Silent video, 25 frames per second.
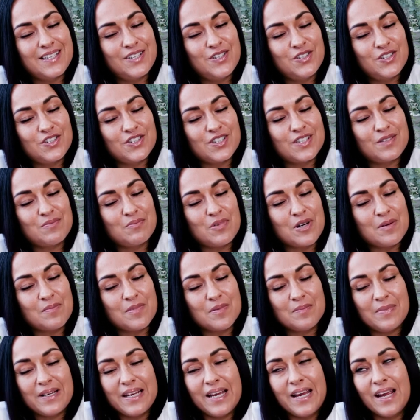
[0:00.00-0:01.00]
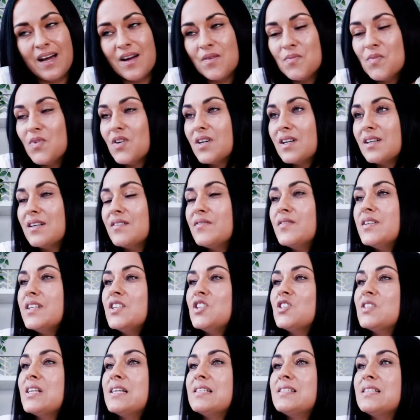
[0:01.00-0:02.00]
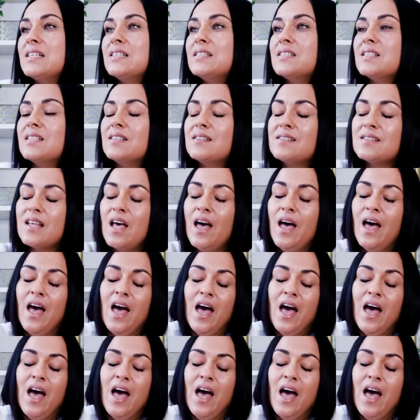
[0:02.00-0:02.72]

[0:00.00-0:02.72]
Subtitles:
you should probably, I'm not gonna finish that sentence.